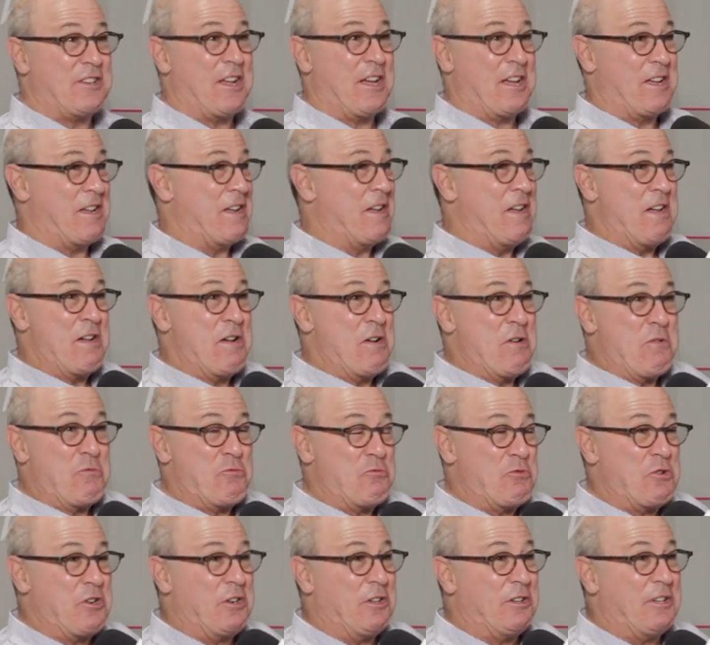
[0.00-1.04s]
I
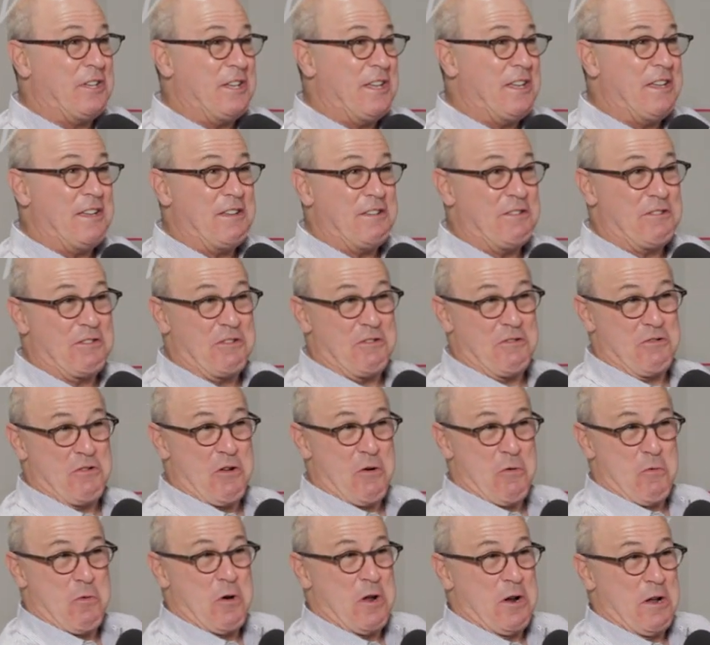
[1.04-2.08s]
really
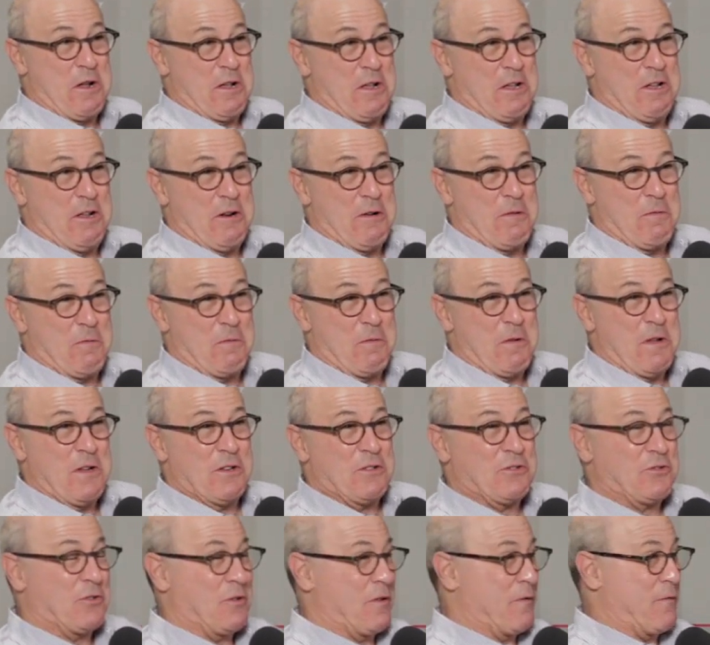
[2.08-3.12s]
don't want to, you know,
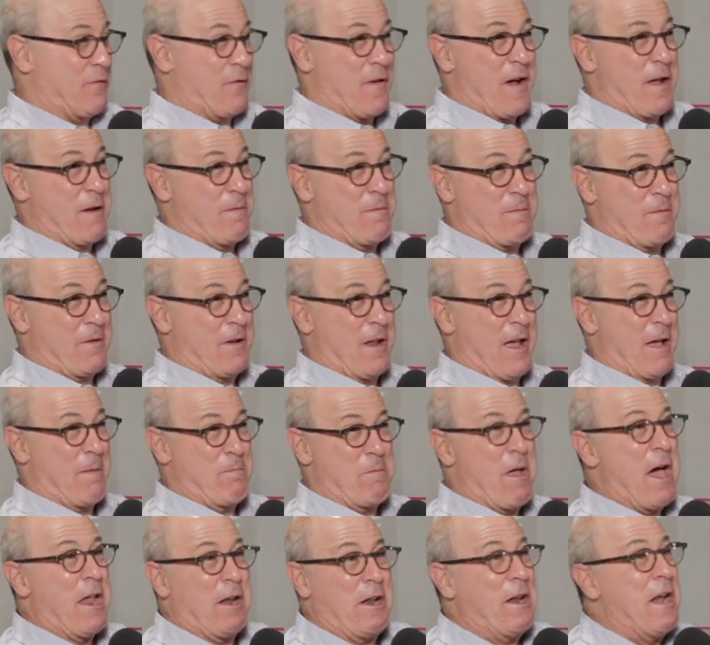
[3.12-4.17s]
sort of find, I'm
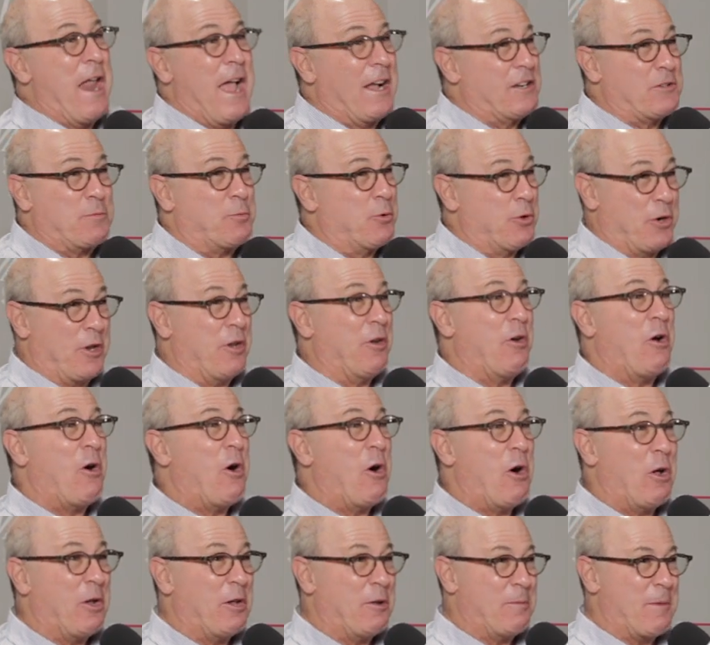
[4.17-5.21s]
not an expert at
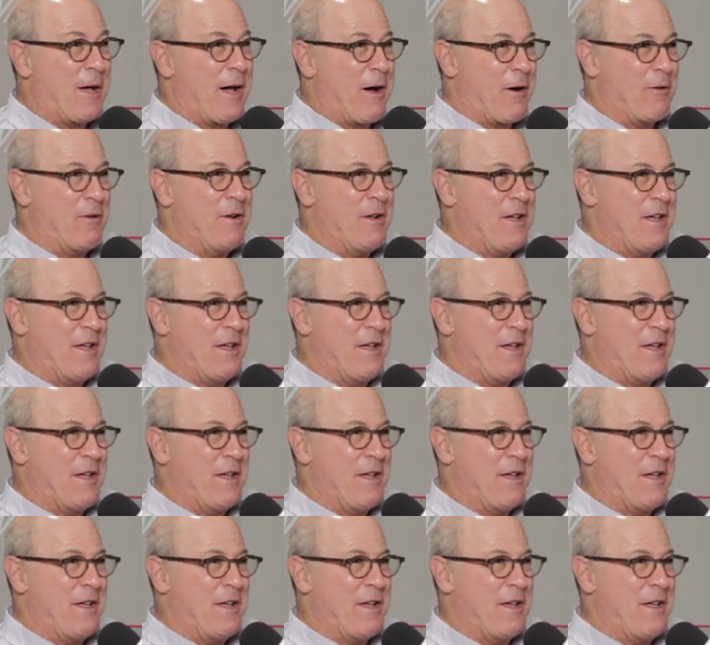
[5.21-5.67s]
all about